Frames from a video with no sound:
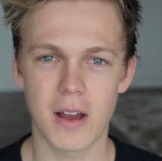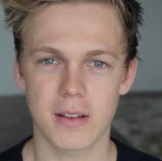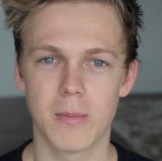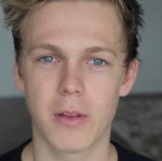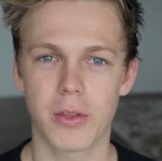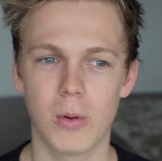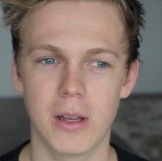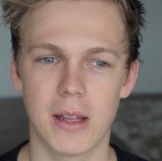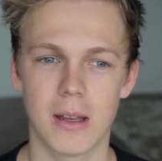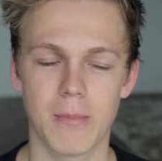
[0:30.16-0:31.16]
fact number
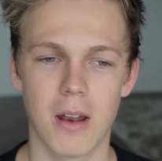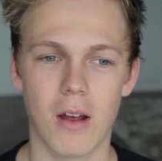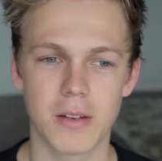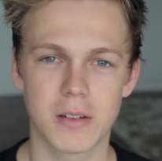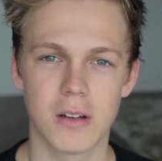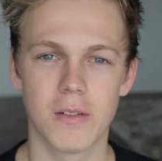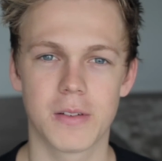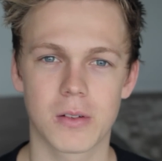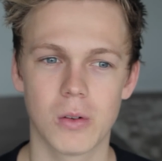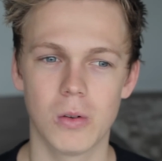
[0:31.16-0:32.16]
three, in my last year of
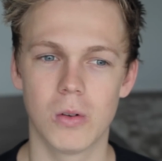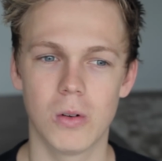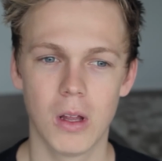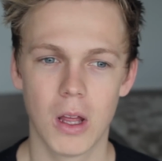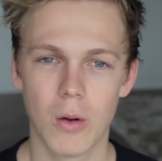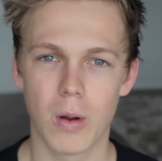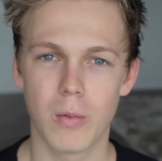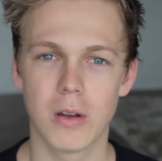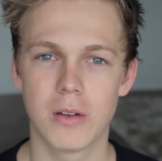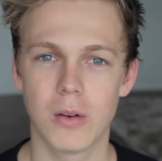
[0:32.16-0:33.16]
school, when
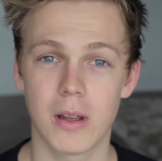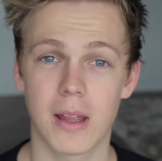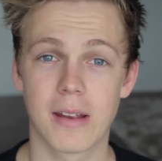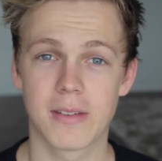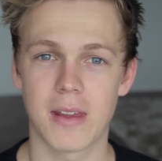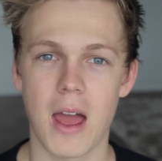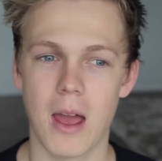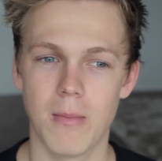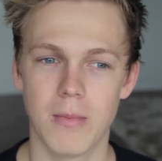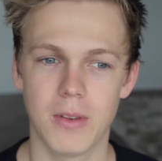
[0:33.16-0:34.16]
we were doing
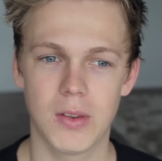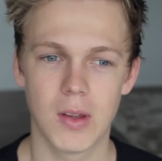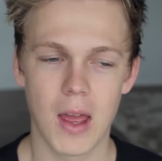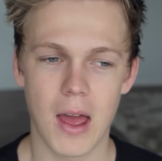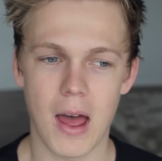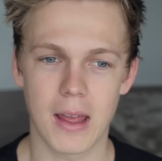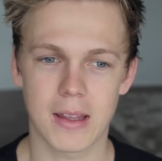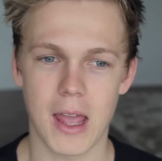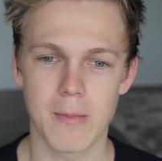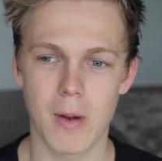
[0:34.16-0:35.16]
exams, I
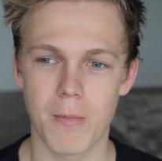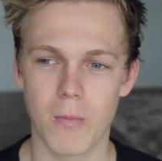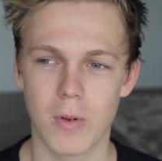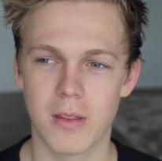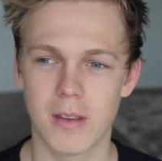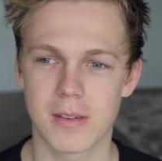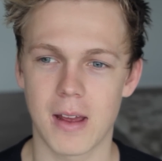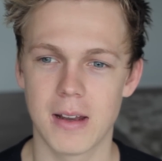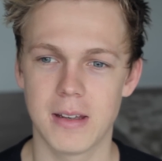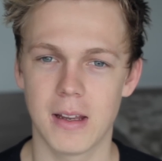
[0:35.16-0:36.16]
came up with this
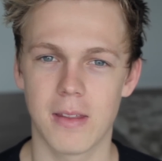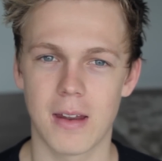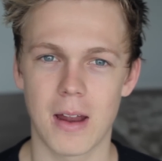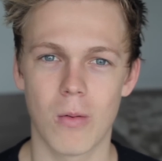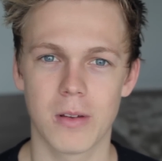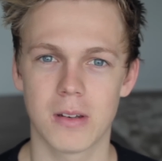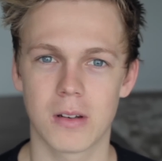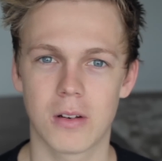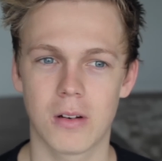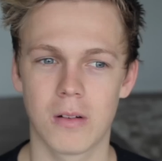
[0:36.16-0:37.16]
idea that I
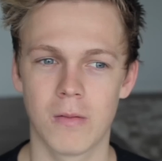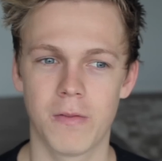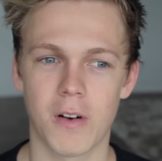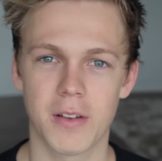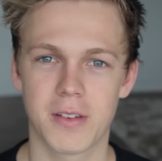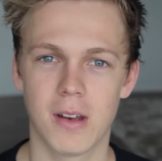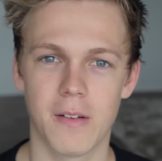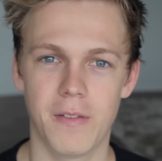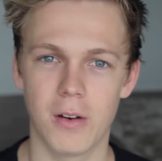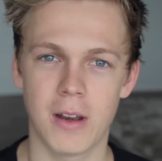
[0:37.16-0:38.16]
wasn't fast
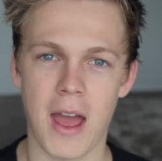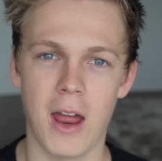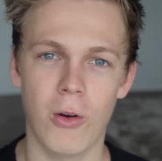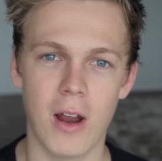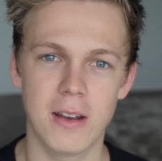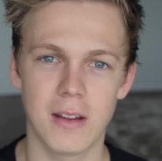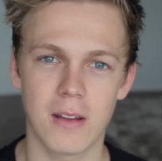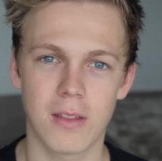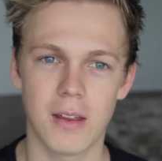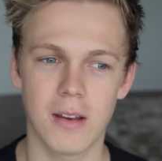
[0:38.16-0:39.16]
enough at
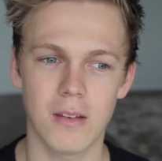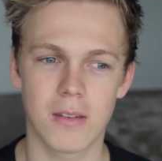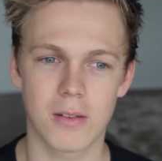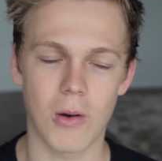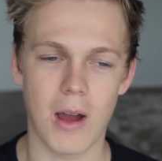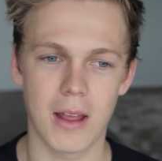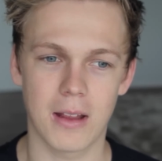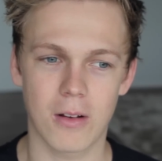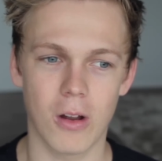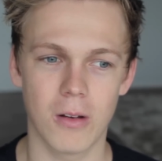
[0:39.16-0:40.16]
handwriting things, so
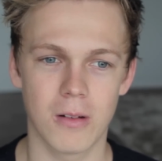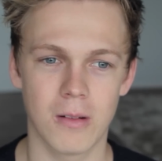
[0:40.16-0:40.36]
I got